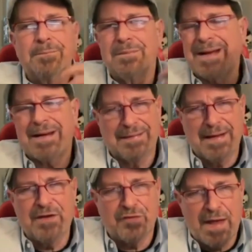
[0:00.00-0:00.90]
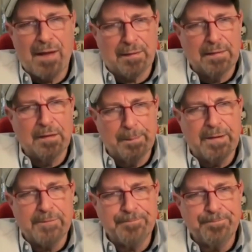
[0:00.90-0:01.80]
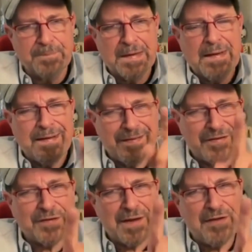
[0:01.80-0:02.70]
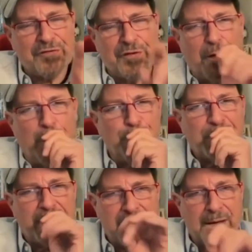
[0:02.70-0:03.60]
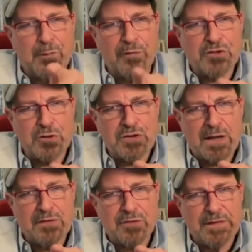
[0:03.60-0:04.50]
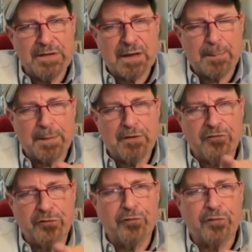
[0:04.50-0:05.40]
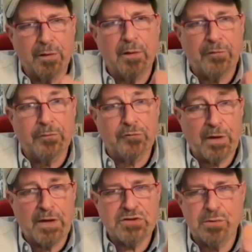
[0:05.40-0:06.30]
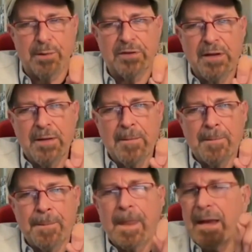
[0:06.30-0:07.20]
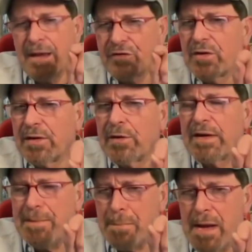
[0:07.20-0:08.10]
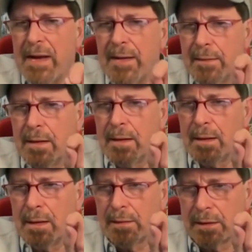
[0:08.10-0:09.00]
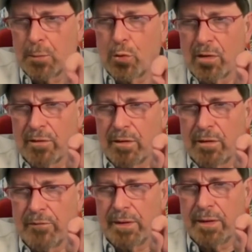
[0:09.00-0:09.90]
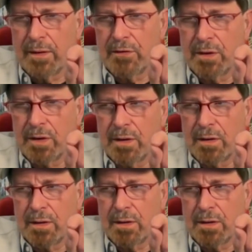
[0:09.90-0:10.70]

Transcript: kind of lays down a little bit. In this case, though, and again, with Joey Tacopina's use of the transcript, it's clear he made a little more of a